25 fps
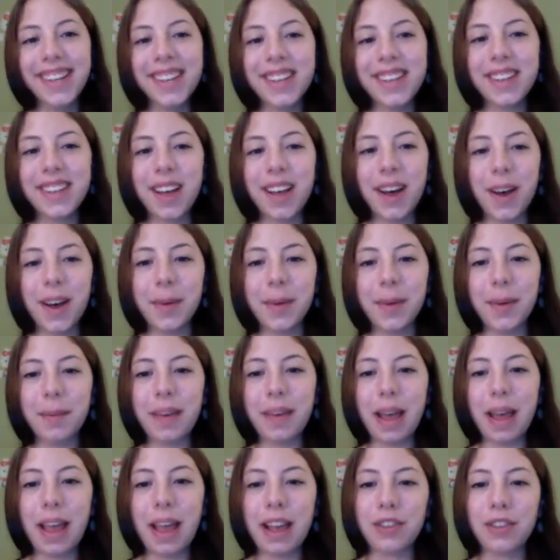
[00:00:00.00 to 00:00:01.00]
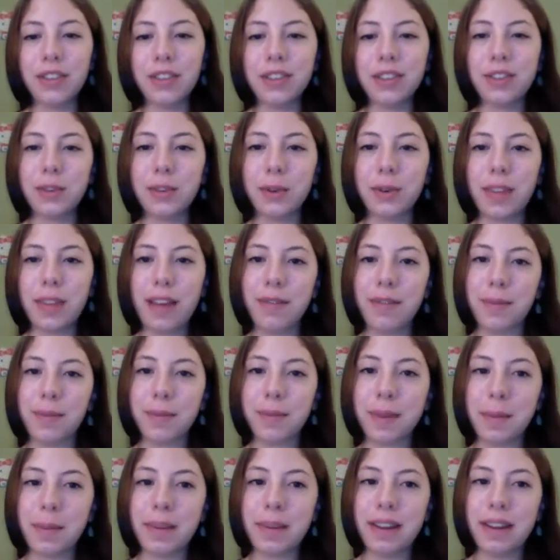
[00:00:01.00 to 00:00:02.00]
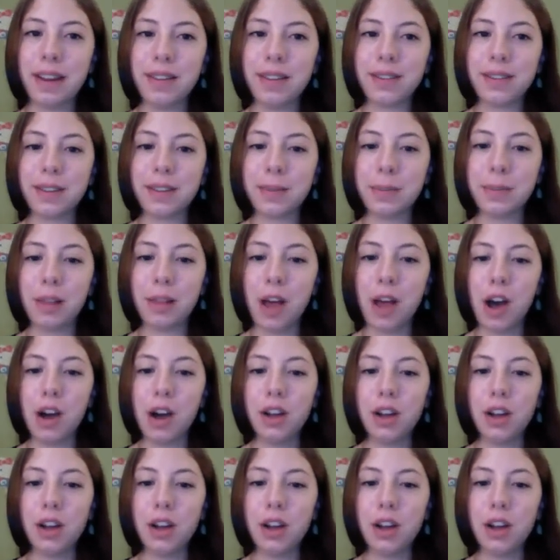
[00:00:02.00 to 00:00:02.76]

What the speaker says: I actually stole that from somebody else's blog.